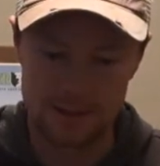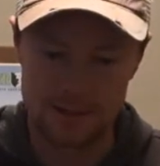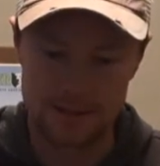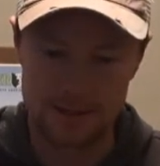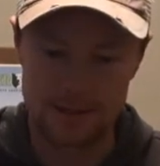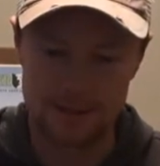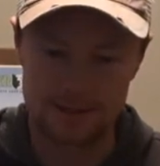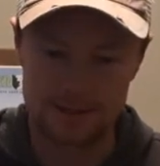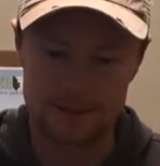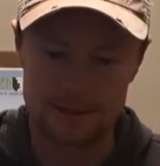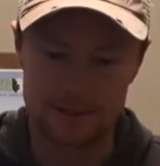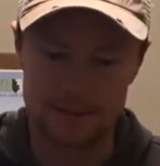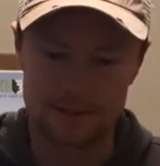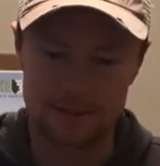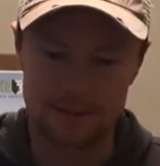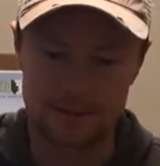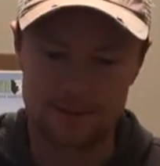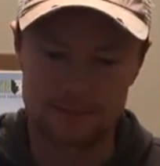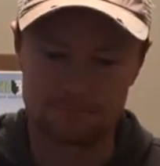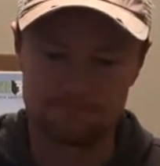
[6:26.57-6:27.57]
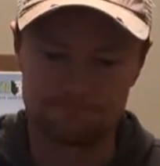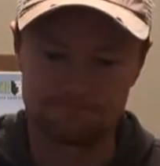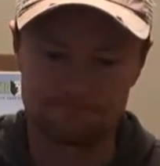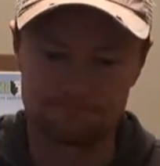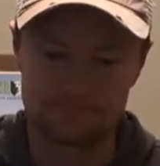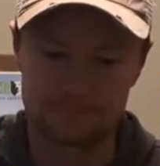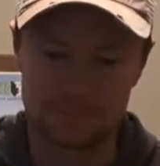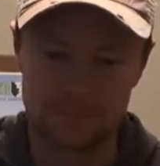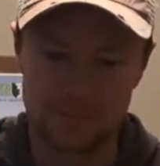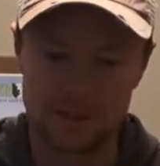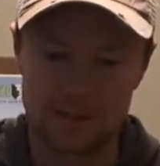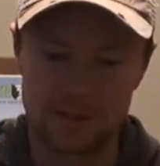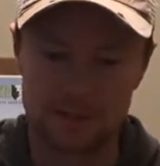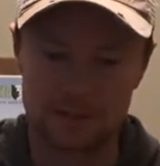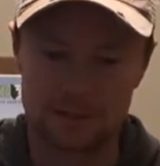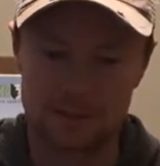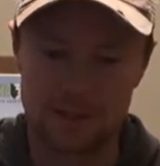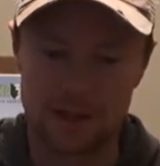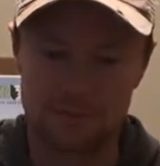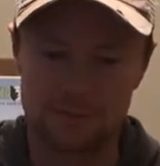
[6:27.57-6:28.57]
And um,
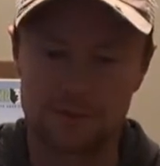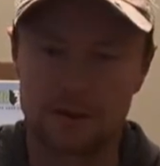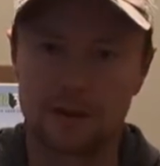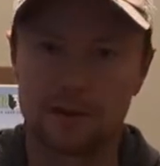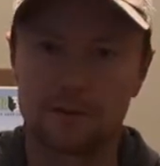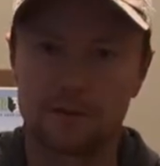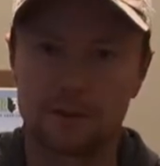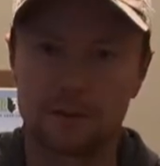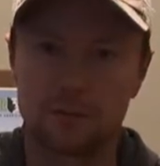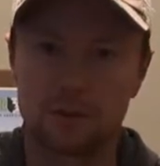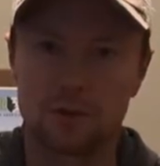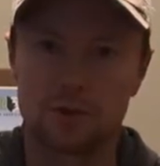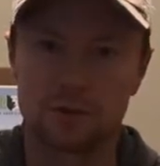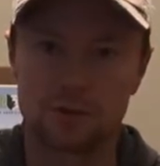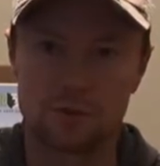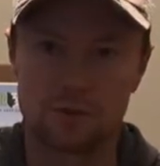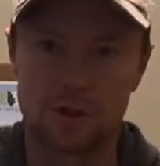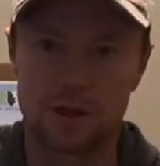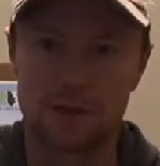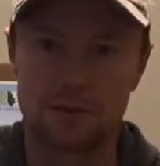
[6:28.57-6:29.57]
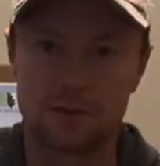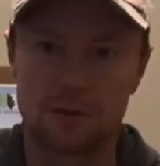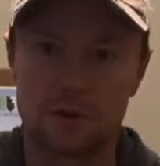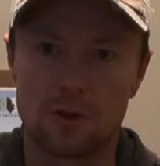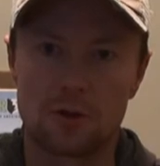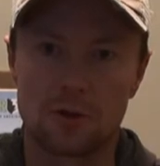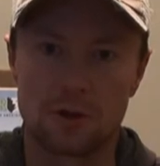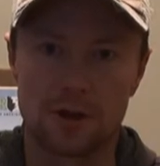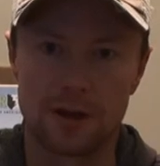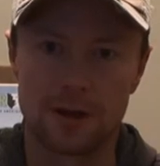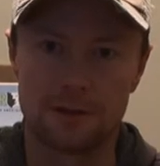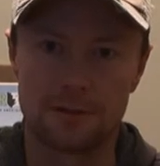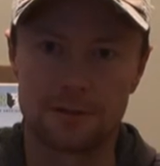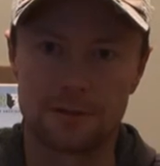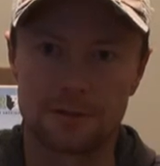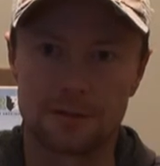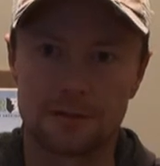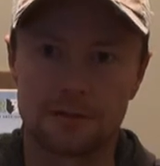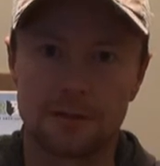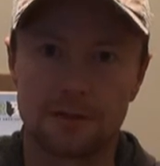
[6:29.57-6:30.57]
it definitely blows away the lower end